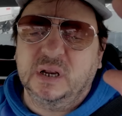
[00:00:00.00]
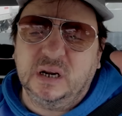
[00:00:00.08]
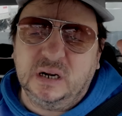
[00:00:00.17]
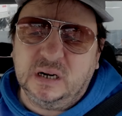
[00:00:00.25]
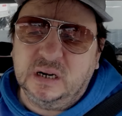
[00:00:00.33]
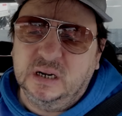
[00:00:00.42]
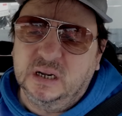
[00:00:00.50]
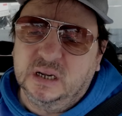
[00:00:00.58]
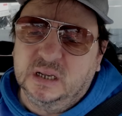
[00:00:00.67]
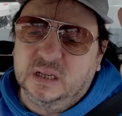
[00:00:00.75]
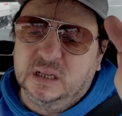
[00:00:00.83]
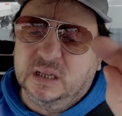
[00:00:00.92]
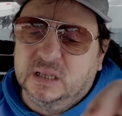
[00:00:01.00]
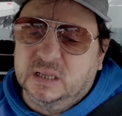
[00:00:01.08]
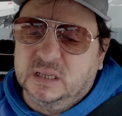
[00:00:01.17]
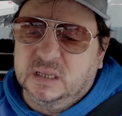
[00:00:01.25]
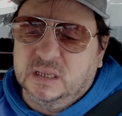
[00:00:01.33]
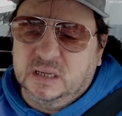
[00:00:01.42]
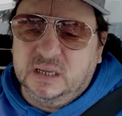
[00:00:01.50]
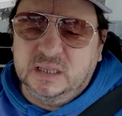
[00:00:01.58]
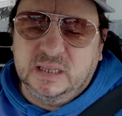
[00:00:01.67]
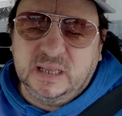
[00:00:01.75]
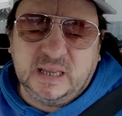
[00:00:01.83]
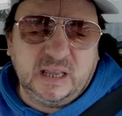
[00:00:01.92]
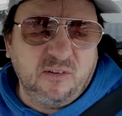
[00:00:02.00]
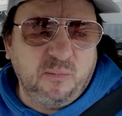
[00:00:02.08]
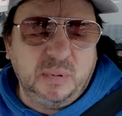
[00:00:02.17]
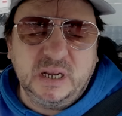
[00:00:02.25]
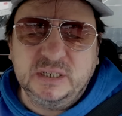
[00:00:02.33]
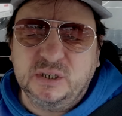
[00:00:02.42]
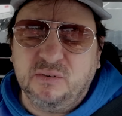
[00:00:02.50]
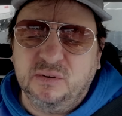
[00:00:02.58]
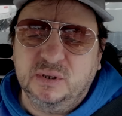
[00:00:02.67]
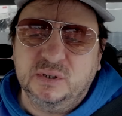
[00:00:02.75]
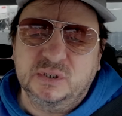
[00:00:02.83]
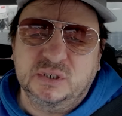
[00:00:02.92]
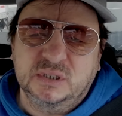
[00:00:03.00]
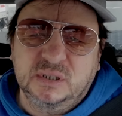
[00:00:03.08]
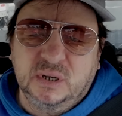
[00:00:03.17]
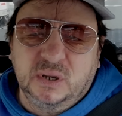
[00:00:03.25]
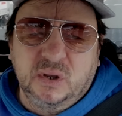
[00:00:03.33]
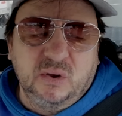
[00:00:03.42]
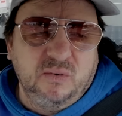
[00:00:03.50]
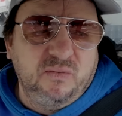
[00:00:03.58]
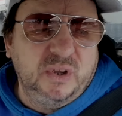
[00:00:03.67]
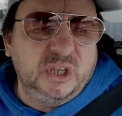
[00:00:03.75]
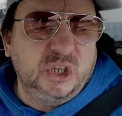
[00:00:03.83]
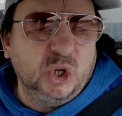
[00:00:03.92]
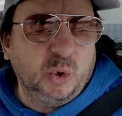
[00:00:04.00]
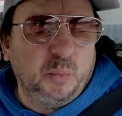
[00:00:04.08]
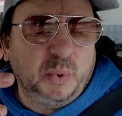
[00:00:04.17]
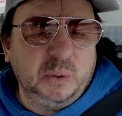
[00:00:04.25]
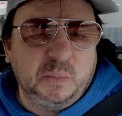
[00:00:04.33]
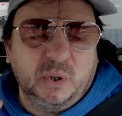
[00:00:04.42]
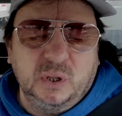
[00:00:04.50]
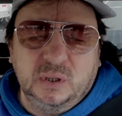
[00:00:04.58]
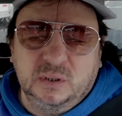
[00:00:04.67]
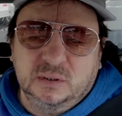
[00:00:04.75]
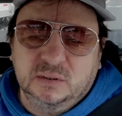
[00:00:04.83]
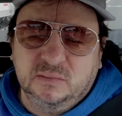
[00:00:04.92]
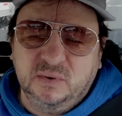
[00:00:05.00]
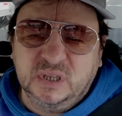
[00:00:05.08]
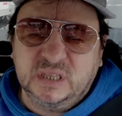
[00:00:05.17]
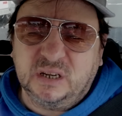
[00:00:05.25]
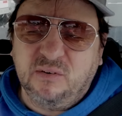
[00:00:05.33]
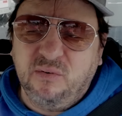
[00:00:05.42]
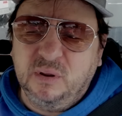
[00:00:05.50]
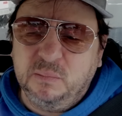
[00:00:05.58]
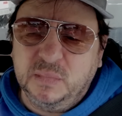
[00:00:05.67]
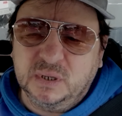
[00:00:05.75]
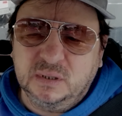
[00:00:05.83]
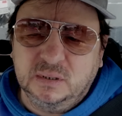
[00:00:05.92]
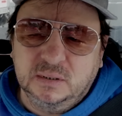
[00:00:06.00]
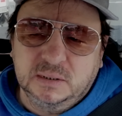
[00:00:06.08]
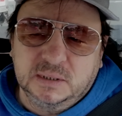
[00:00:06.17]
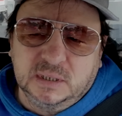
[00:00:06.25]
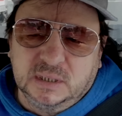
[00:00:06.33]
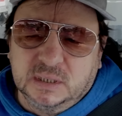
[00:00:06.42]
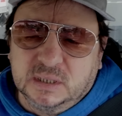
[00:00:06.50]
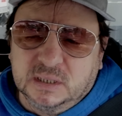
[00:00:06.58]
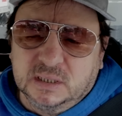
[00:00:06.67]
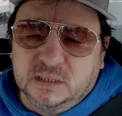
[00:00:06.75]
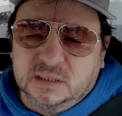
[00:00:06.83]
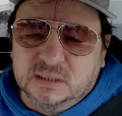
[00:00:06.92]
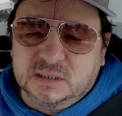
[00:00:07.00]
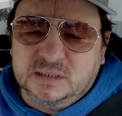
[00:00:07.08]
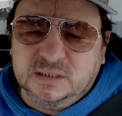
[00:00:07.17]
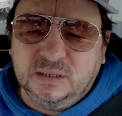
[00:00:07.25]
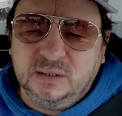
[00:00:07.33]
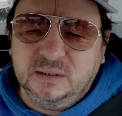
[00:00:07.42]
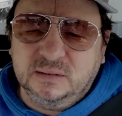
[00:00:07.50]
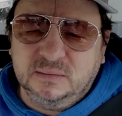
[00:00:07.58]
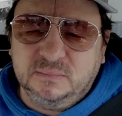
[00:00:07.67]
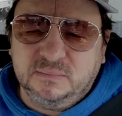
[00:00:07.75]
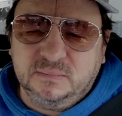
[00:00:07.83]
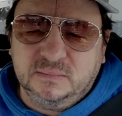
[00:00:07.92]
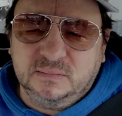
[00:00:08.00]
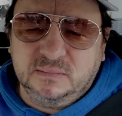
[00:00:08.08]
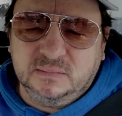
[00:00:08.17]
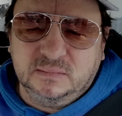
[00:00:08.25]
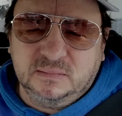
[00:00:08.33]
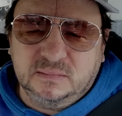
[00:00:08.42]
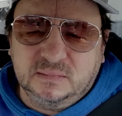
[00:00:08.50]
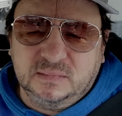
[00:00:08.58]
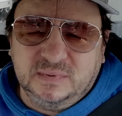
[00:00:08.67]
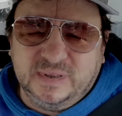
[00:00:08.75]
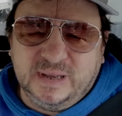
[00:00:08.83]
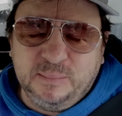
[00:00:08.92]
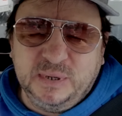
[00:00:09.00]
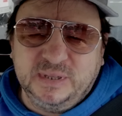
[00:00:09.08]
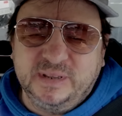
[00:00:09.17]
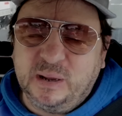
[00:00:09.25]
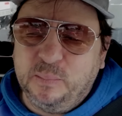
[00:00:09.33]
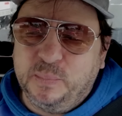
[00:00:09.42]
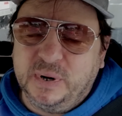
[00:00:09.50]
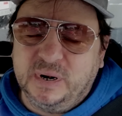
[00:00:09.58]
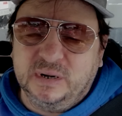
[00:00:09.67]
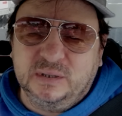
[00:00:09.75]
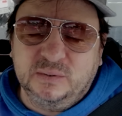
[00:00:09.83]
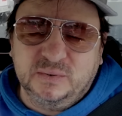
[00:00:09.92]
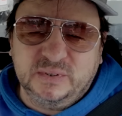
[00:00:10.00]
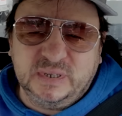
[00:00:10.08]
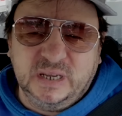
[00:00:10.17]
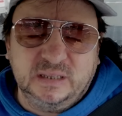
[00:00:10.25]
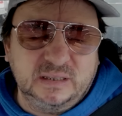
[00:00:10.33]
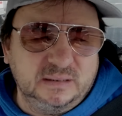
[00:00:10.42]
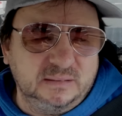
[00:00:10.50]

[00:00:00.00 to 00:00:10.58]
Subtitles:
car, and they have a bunch of those video people with equipment. So I mean, compared to that,